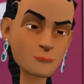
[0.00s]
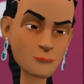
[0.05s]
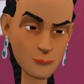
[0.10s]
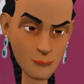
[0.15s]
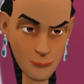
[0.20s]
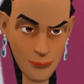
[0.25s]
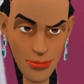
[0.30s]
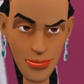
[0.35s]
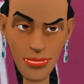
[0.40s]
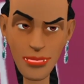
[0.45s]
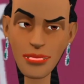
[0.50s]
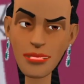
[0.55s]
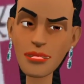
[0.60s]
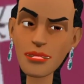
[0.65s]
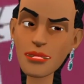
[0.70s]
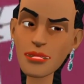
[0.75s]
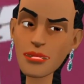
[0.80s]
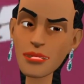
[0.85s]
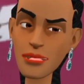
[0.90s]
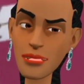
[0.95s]
We hang
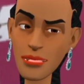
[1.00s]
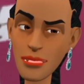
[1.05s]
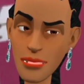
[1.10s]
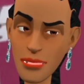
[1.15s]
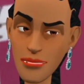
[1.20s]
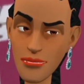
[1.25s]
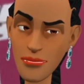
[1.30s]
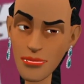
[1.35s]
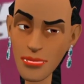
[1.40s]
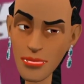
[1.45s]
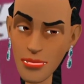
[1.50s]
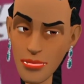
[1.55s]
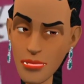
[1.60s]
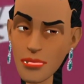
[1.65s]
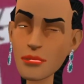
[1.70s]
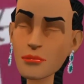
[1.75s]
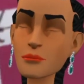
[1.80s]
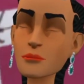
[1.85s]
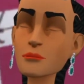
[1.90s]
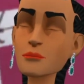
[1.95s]
out all the
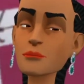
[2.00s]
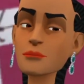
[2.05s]
time.